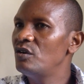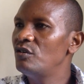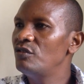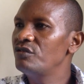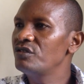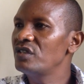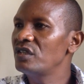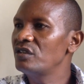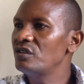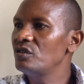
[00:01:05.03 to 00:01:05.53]
of
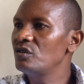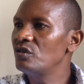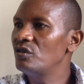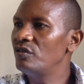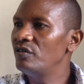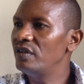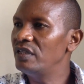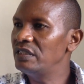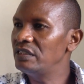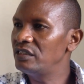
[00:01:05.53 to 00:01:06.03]
Sakiro
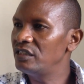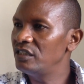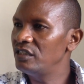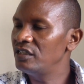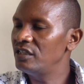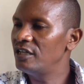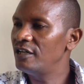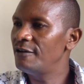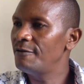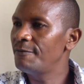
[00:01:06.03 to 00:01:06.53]

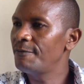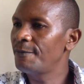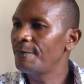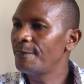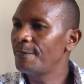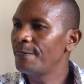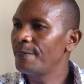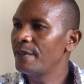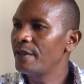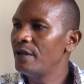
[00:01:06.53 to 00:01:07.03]
Lantena,
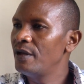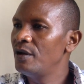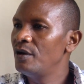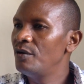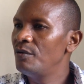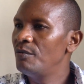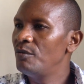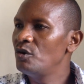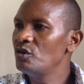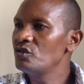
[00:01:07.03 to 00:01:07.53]

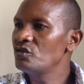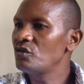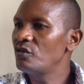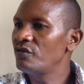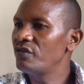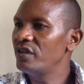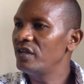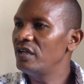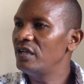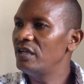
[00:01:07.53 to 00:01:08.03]
most of
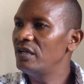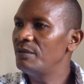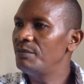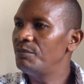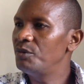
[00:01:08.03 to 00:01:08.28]
the